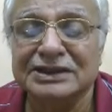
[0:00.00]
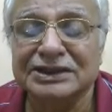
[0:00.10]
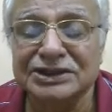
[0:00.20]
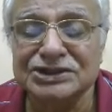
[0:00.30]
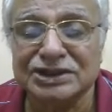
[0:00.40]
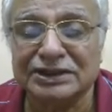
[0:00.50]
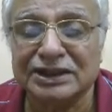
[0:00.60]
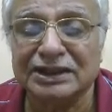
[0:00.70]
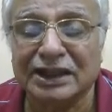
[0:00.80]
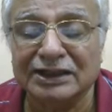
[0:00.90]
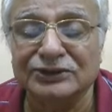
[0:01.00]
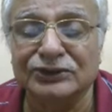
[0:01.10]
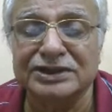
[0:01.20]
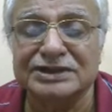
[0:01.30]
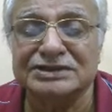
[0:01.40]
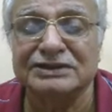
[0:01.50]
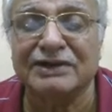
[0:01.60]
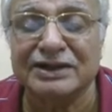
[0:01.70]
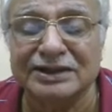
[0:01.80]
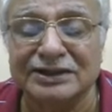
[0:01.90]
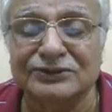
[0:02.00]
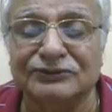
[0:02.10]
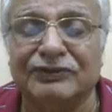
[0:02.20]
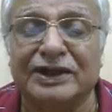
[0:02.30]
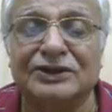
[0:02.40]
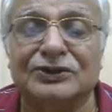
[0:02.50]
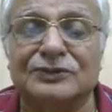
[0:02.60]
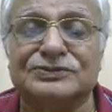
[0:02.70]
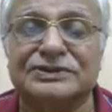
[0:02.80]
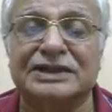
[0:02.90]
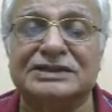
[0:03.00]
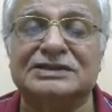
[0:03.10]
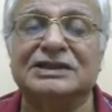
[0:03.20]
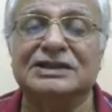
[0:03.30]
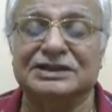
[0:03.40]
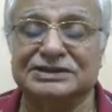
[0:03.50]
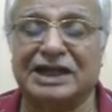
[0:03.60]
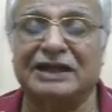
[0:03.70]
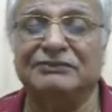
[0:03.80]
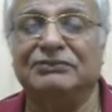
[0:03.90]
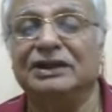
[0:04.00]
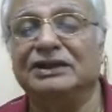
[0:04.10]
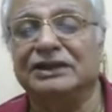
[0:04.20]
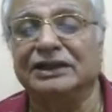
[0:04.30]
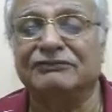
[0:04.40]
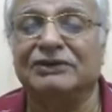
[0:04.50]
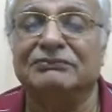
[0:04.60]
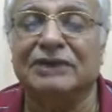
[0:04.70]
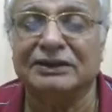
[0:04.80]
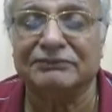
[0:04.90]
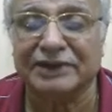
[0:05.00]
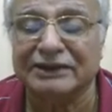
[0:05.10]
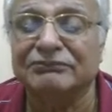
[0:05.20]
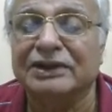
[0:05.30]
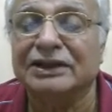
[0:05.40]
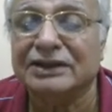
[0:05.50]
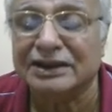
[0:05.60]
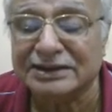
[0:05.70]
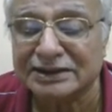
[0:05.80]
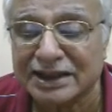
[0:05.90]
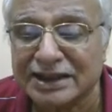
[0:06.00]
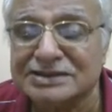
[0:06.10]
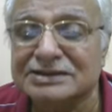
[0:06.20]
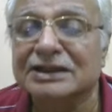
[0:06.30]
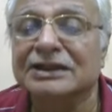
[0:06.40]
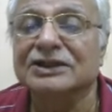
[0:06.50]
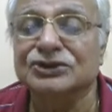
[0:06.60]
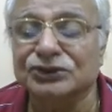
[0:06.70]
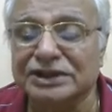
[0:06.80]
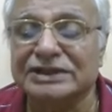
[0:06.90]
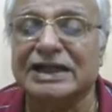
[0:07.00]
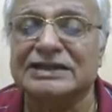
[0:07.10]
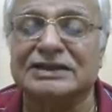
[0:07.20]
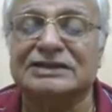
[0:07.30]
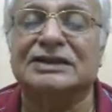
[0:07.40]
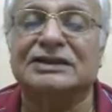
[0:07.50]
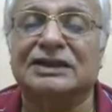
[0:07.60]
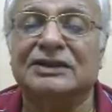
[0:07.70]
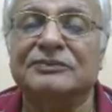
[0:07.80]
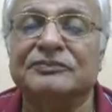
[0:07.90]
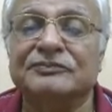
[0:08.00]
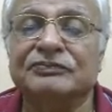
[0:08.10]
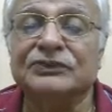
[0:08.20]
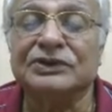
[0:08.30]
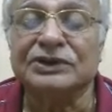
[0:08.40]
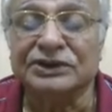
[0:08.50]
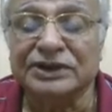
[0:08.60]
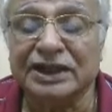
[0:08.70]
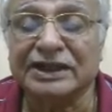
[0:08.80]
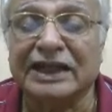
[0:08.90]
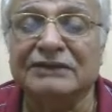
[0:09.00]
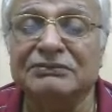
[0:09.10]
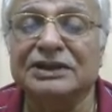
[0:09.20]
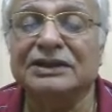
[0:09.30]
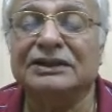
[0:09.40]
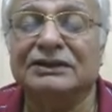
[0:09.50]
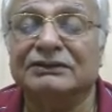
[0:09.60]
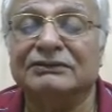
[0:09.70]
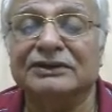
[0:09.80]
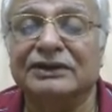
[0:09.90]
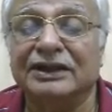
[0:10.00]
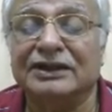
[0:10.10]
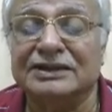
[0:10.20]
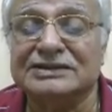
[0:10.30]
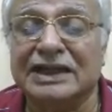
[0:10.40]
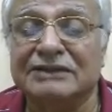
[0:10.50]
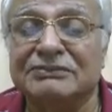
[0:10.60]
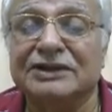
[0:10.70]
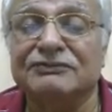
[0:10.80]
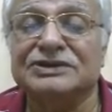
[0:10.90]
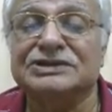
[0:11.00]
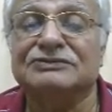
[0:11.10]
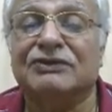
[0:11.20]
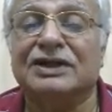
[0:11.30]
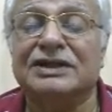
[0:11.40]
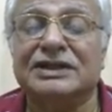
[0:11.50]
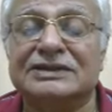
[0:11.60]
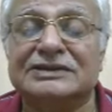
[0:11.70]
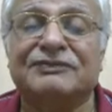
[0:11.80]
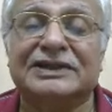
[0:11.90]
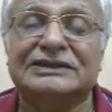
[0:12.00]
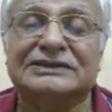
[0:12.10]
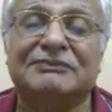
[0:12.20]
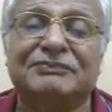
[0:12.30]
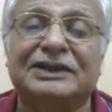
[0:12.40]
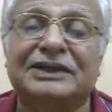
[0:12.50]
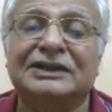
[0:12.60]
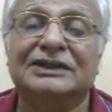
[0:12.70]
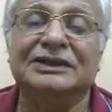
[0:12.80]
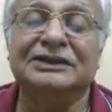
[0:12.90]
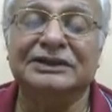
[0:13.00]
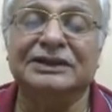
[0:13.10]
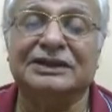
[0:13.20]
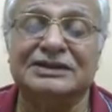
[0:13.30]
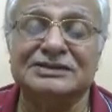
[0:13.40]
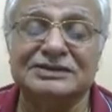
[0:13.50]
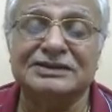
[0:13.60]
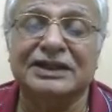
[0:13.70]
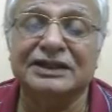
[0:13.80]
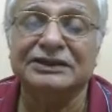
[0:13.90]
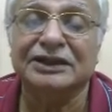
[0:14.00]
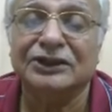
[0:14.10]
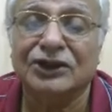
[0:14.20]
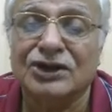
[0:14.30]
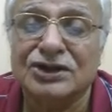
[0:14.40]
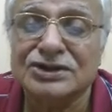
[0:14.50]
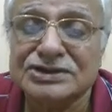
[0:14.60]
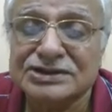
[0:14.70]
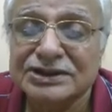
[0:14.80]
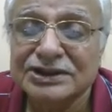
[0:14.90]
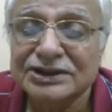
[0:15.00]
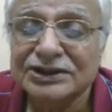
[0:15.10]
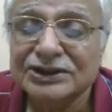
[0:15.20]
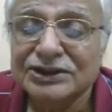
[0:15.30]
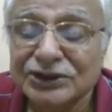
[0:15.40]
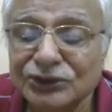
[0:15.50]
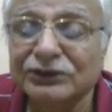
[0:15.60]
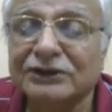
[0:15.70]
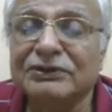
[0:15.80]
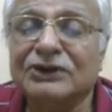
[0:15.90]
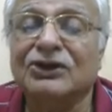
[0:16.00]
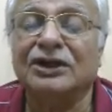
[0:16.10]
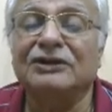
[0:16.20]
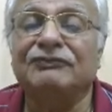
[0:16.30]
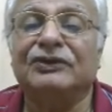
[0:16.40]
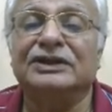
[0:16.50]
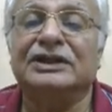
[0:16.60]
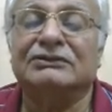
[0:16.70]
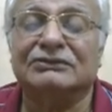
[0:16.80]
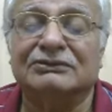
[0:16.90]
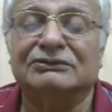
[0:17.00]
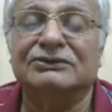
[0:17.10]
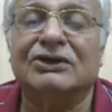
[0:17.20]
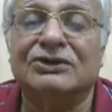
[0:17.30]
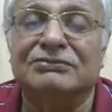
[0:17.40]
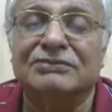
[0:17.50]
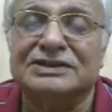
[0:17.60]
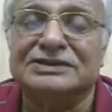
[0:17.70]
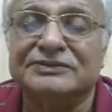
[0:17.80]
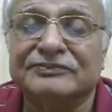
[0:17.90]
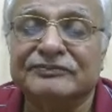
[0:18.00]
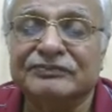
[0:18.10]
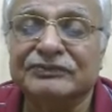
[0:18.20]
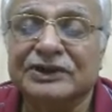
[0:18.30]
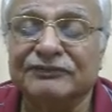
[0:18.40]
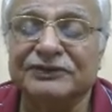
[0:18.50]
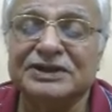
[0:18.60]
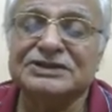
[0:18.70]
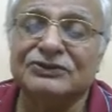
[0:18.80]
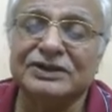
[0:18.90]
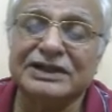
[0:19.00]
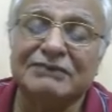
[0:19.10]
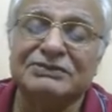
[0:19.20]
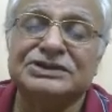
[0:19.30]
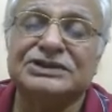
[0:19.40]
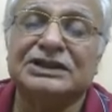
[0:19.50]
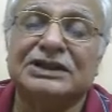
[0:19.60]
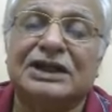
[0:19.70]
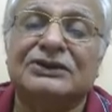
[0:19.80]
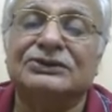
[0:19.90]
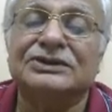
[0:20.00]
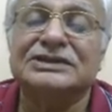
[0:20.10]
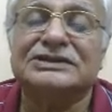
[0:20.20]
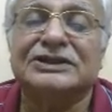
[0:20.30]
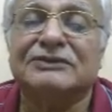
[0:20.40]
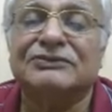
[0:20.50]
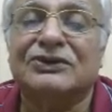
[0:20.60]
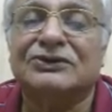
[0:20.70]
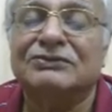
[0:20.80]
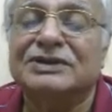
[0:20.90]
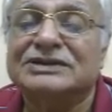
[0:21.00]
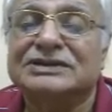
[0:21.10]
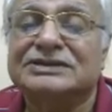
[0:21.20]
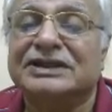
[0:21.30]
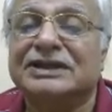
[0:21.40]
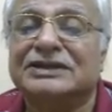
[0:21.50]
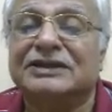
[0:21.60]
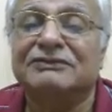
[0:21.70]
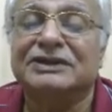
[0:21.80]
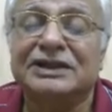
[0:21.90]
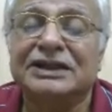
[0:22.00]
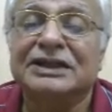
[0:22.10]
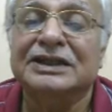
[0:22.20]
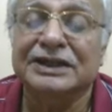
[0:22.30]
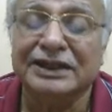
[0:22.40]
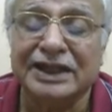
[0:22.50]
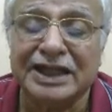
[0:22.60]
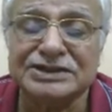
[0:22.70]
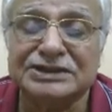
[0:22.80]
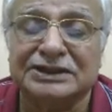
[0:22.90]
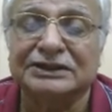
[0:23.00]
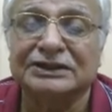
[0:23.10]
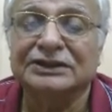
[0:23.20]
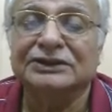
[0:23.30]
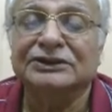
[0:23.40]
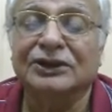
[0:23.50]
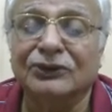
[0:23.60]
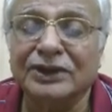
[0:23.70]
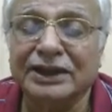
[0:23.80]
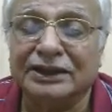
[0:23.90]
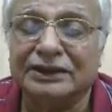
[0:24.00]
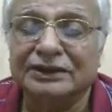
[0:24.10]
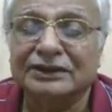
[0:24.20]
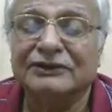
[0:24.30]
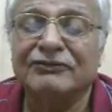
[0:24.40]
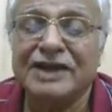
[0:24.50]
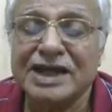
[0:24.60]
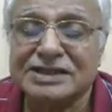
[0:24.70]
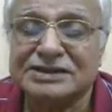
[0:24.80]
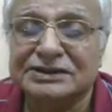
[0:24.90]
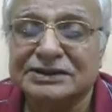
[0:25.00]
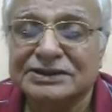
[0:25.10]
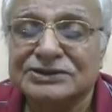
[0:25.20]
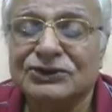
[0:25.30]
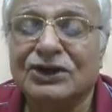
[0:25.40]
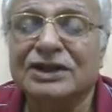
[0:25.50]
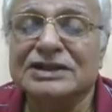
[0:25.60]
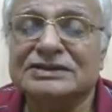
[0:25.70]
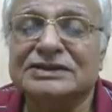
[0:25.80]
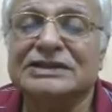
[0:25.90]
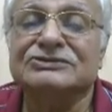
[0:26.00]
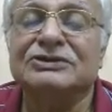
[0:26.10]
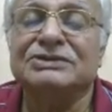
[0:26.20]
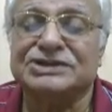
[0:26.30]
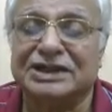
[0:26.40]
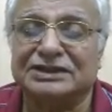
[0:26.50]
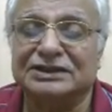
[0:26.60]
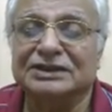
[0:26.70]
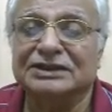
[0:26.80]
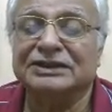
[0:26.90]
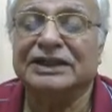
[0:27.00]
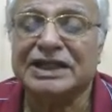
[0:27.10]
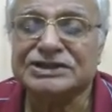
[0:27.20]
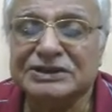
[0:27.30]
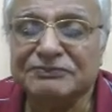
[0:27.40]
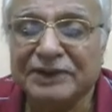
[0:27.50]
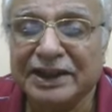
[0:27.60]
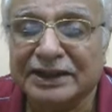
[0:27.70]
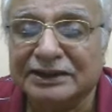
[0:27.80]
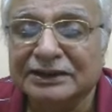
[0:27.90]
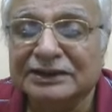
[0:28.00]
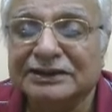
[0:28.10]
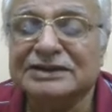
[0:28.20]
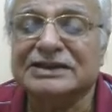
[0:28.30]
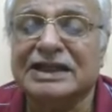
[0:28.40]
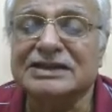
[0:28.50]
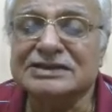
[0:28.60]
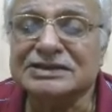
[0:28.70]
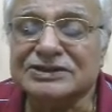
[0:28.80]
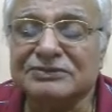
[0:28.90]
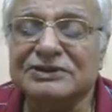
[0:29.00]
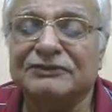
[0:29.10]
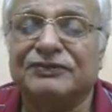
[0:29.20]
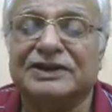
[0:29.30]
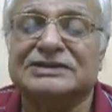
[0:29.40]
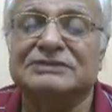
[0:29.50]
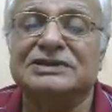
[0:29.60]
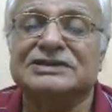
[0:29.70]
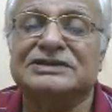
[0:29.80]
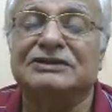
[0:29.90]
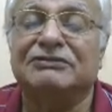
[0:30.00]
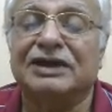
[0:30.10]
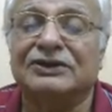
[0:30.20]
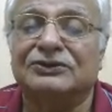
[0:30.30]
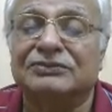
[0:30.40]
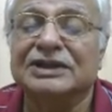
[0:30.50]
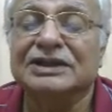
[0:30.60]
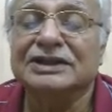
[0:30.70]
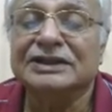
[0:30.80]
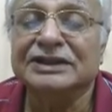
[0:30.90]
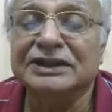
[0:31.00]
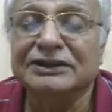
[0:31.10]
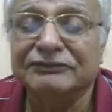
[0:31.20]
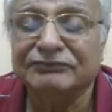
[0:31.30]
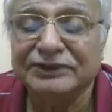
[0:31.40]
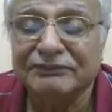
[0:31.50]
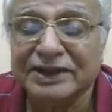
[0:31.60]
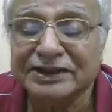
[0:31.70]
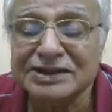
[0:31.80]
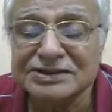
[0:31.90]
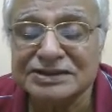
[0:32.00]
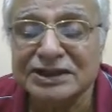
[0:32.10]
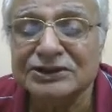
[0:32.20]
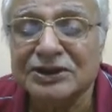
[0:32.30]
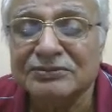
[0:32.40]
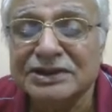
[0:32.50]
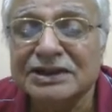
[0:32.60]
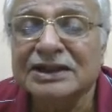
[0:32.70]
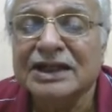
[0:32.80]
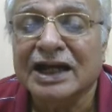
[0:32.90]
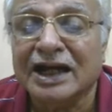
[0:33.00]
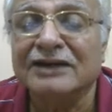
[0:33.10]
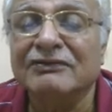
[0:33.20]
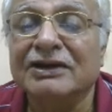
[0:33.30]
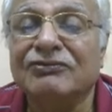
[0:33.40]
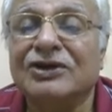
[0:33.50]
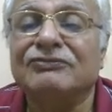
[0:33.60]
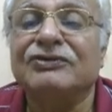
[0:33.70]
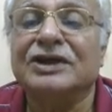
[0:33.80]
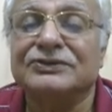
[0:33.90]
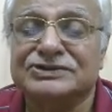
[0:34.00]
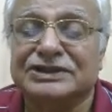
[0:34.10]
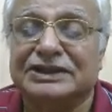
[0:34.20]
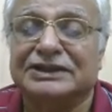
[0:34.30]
In general, although it is divided into 5 groups, that is dry bulk, liquid bulk, break bulk, containerized, unitized, etc., there can be a consignment which is warranting. for example, considering the loss, you will be calling for the documents. If it is over-dimensional cargo, the set of documents is related with the lashing, the loading, the weight. So all these things will be checked. The lashing plan, the sizes of the flexible steel wire rope, the breaking strength of the hardware what we are using it.